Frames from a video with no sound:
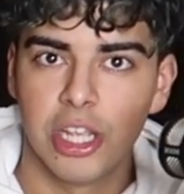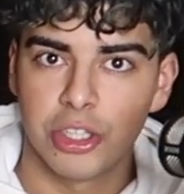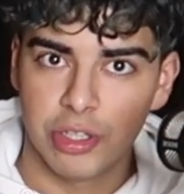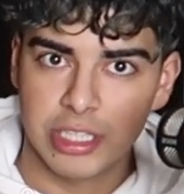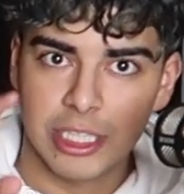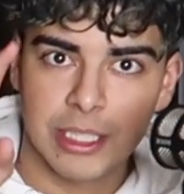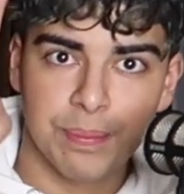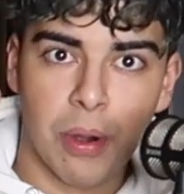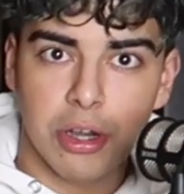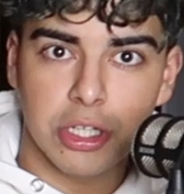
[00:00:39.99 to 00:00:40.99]
So this is
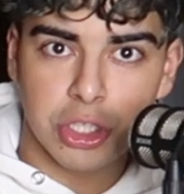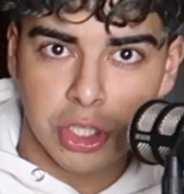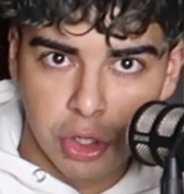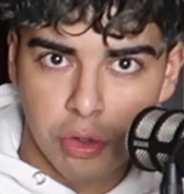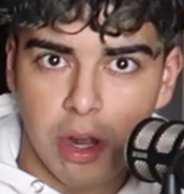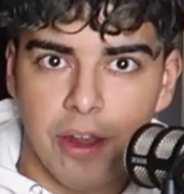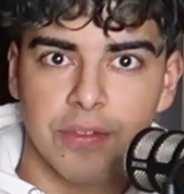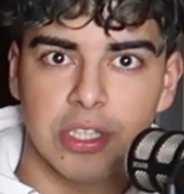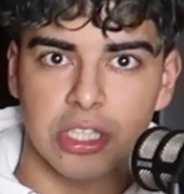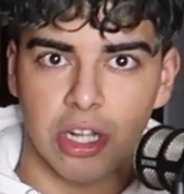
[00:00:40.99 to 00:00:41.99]
part two
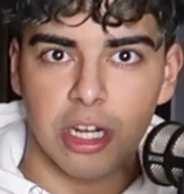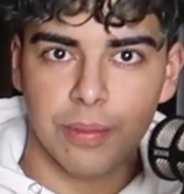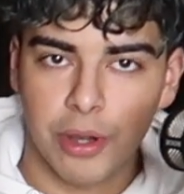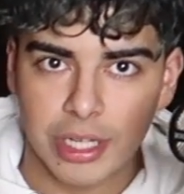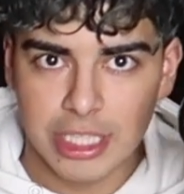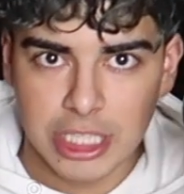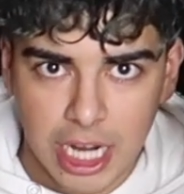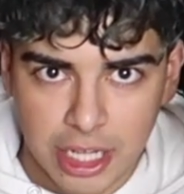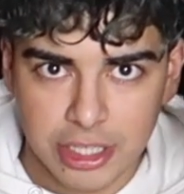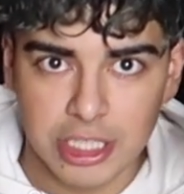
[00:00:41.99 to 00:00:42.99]
of the stock market
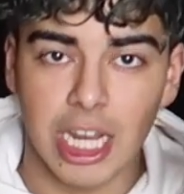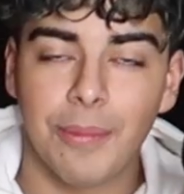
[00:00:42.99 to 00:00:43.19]
challenge.